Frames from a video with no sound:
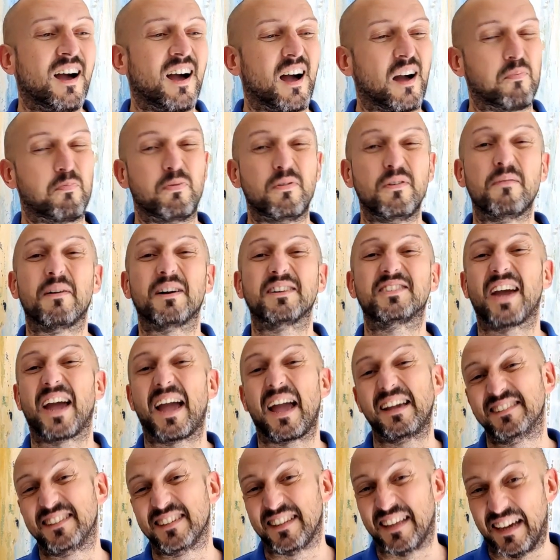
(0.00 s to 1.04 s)
I pretty much
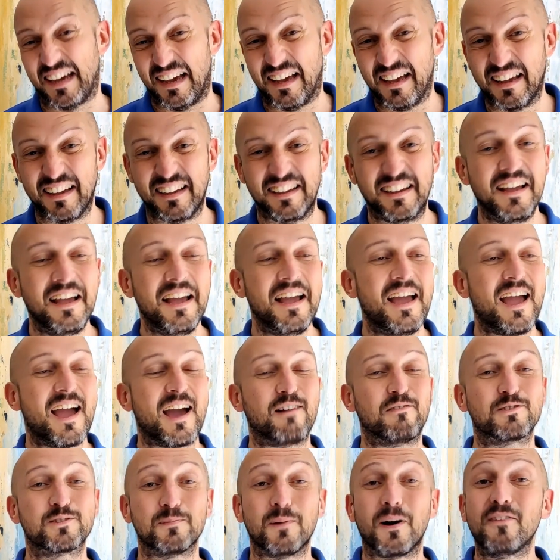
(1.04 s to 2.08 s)
hated it.
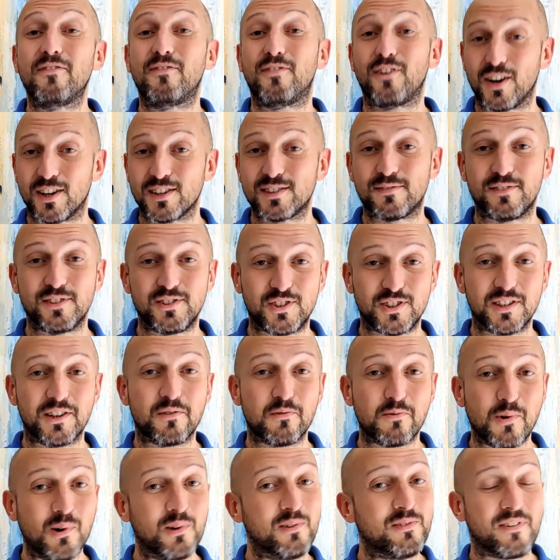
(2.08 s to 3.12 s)
It was my first Virginia
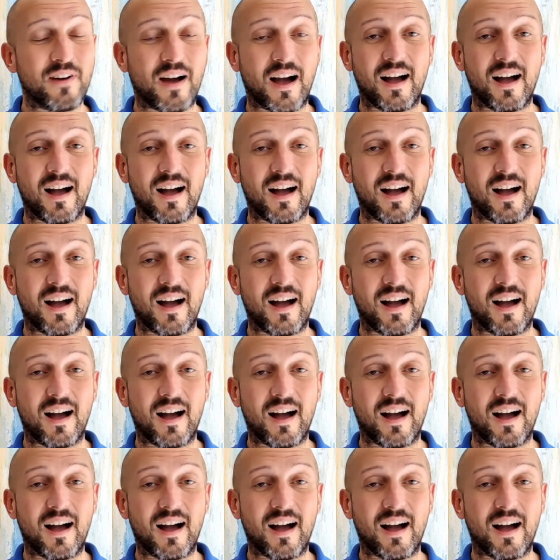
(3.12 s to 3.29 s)
Woolf.